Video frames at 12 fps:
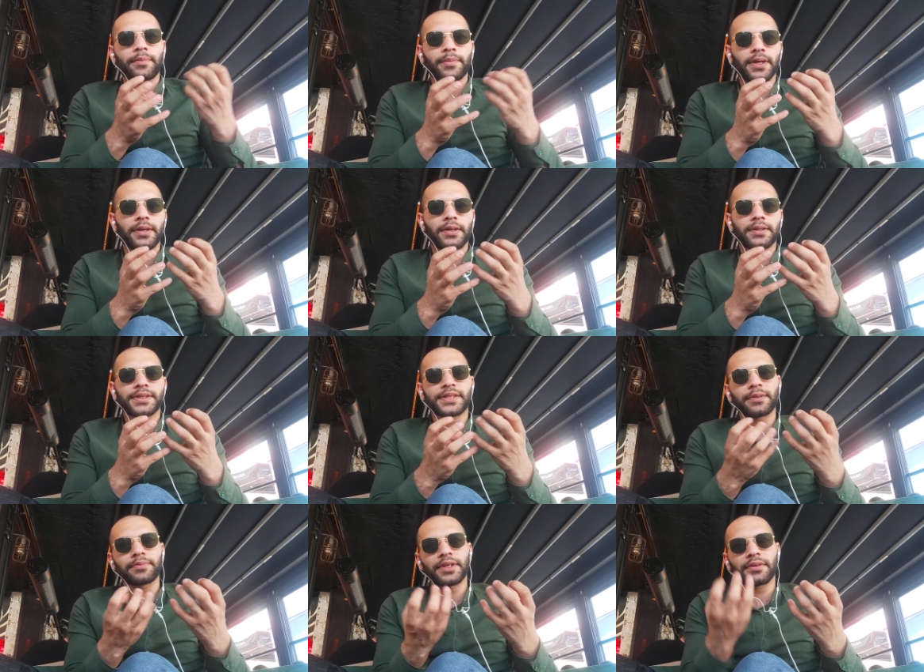but
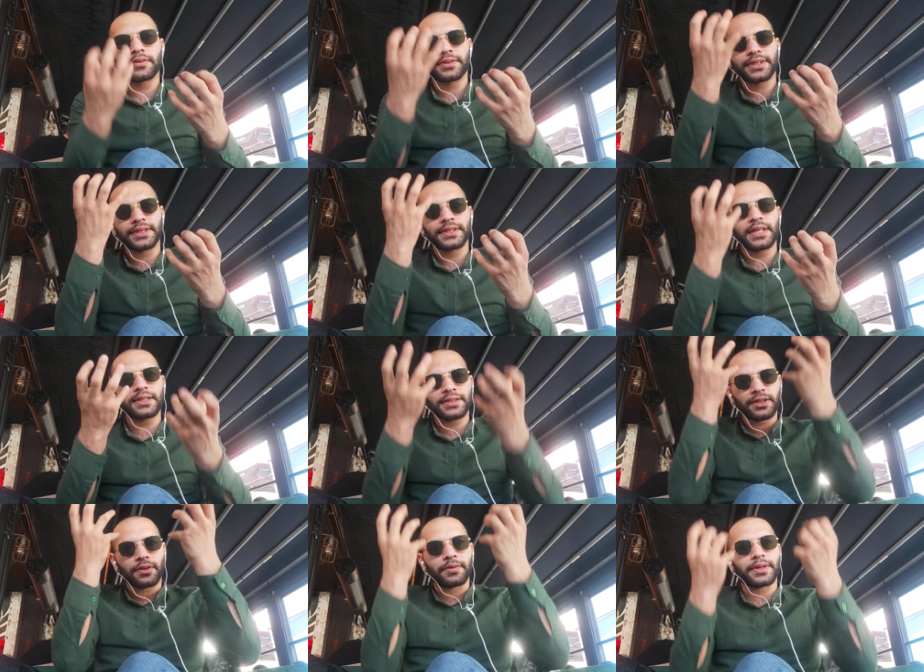some neurons is not
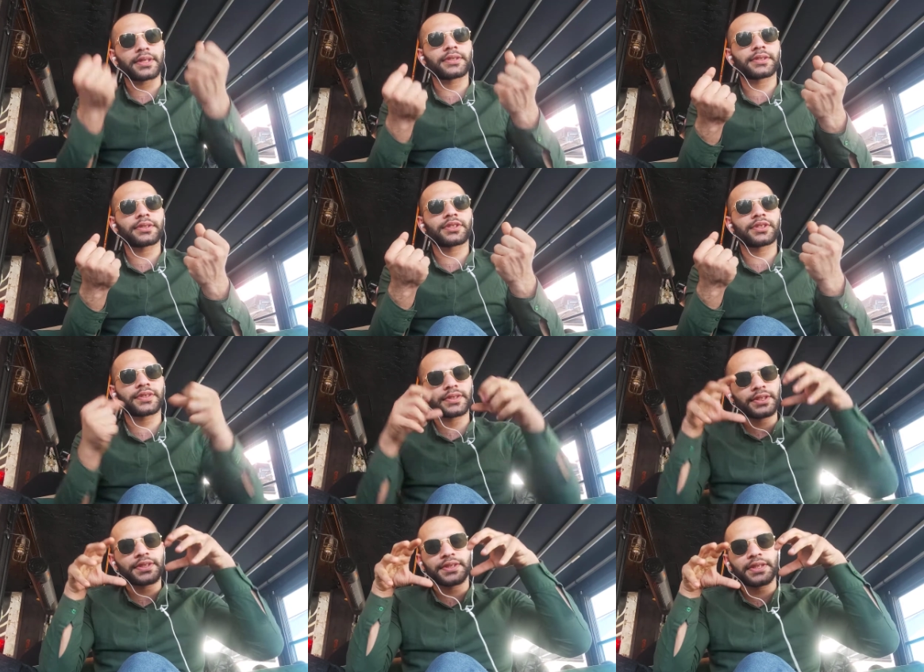growing, it's
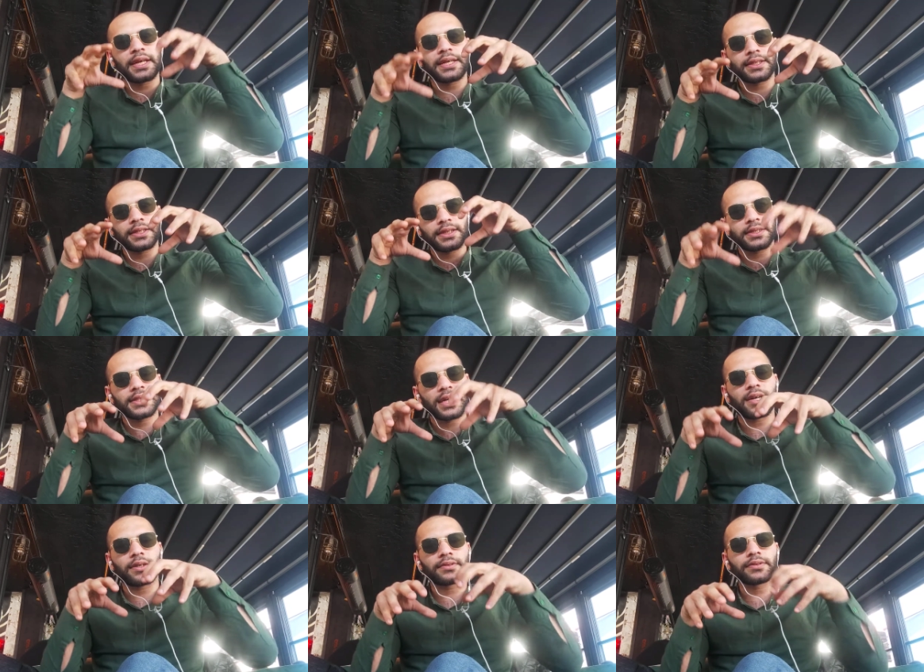just staying
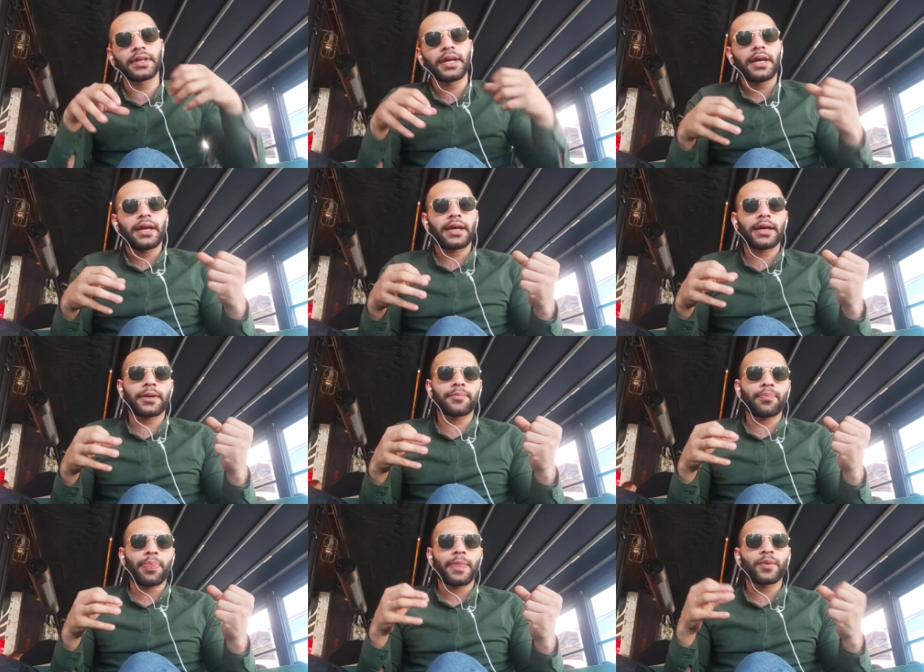down. And
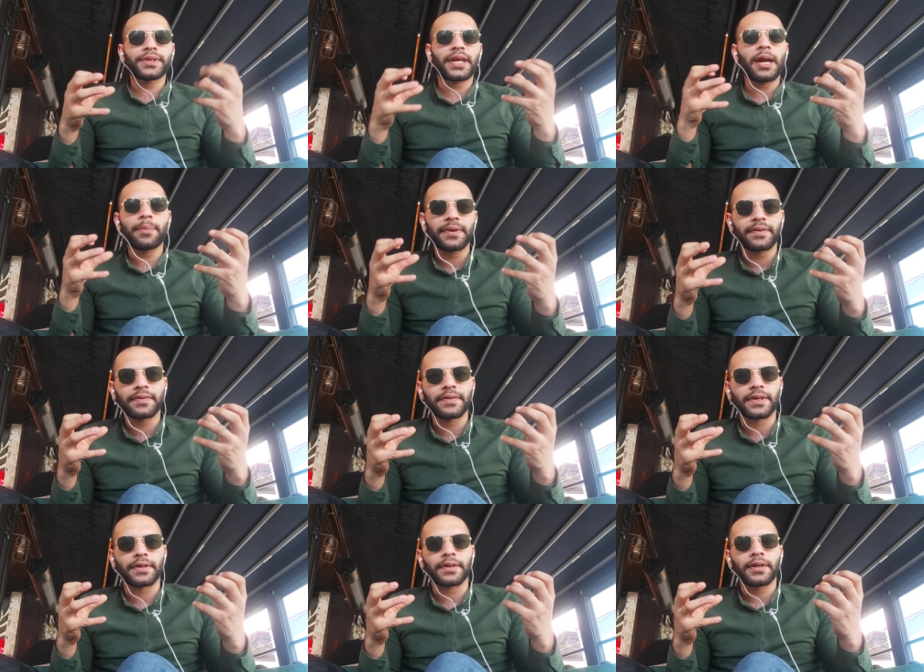what's happening
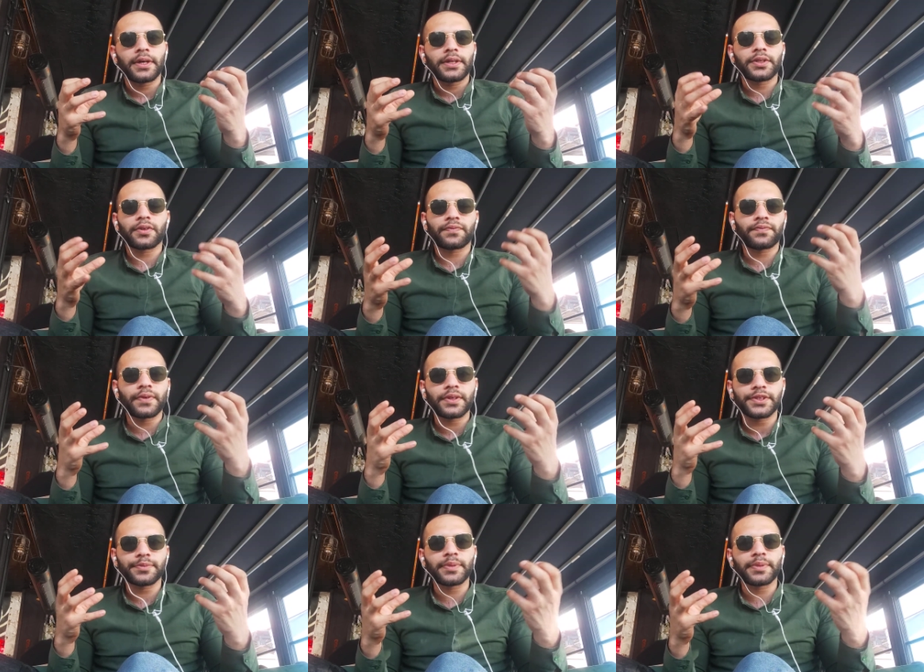there? Your false